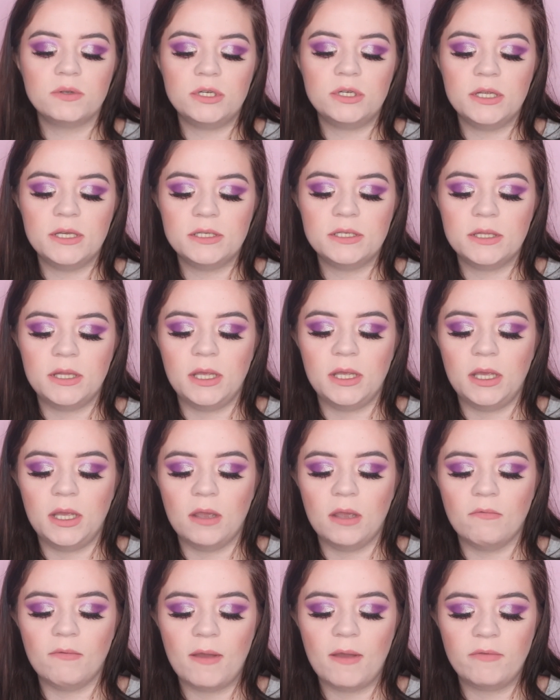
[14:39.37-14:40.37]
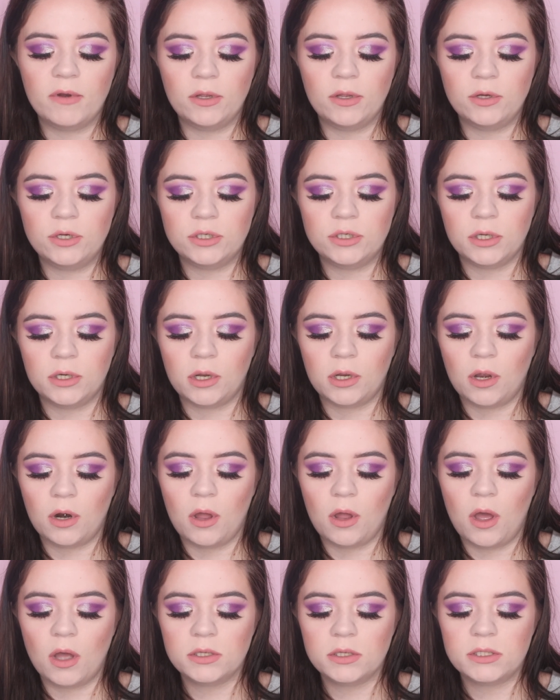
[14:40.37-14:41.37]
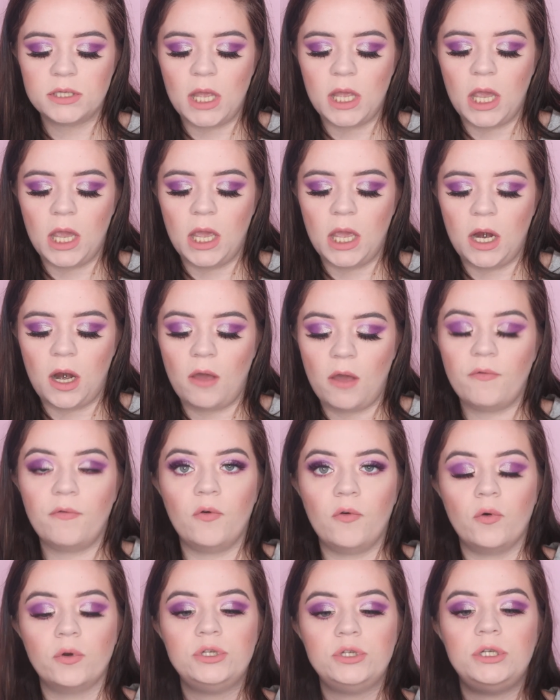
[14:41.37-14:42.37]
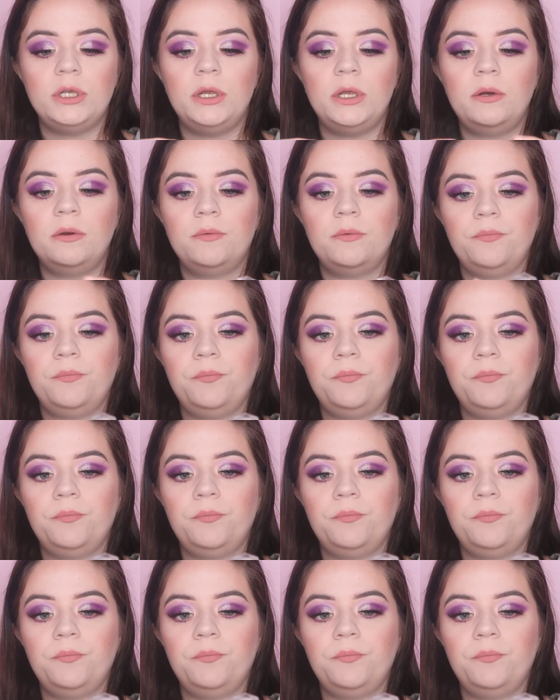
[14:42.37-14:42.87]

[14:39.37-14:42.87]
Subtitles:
which is the Revolution gloss in Fortune.